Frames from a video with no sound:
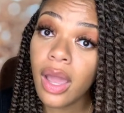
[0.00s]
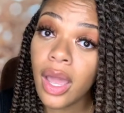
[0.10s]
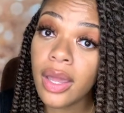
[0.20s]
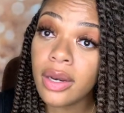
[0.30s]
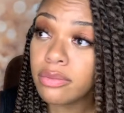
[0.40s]

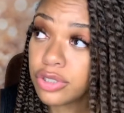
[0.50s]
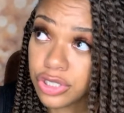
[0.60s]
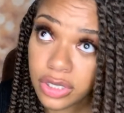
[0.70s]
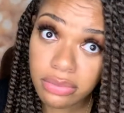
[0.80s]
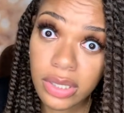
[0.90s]
and it was
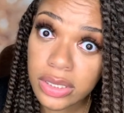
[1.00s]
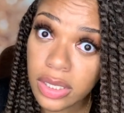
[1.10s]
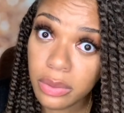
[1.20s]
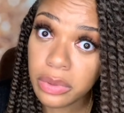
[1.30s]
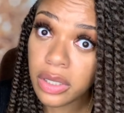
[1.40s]
just mixed
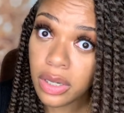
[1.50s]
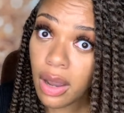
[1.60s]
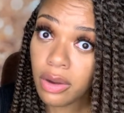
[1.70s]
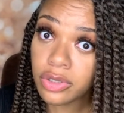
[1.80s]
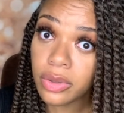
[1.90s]
in with the
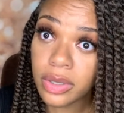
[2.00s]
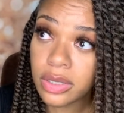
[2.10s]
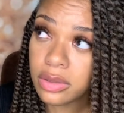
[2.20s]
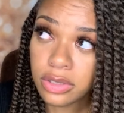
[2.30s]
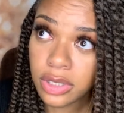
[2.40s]
dog
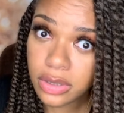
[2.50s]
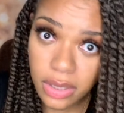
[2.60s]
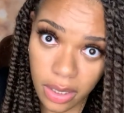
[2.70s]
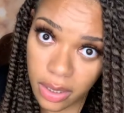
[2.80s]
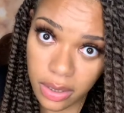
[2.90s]
toys just
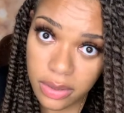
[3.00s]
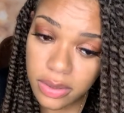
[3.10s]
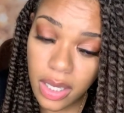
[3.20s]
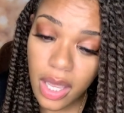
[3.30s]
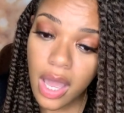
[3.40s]
'cause.
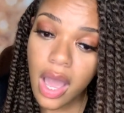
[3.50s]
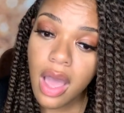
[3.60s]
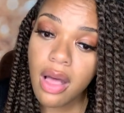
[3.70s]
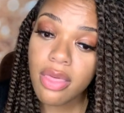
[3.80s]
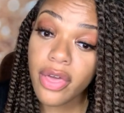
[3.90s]

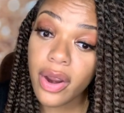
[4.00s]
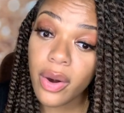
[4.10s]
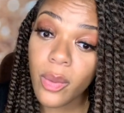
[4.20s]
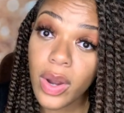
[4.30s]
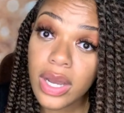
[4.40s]

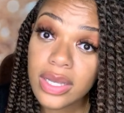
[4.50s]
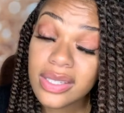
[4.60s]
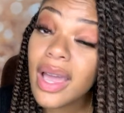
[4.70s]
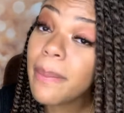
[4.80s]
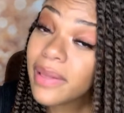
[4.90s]
There was
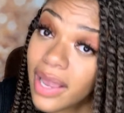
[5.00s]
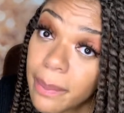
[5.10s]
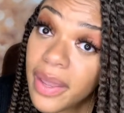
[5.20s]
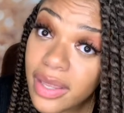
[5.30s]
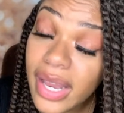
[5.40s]
a
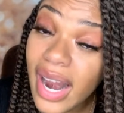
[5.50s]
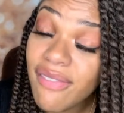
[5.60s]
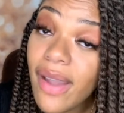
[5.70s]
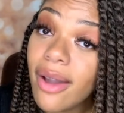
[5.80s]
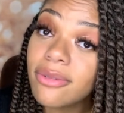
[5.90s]
playpen that I
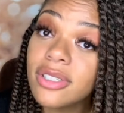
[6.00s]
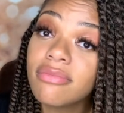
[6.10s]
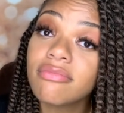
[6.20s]
found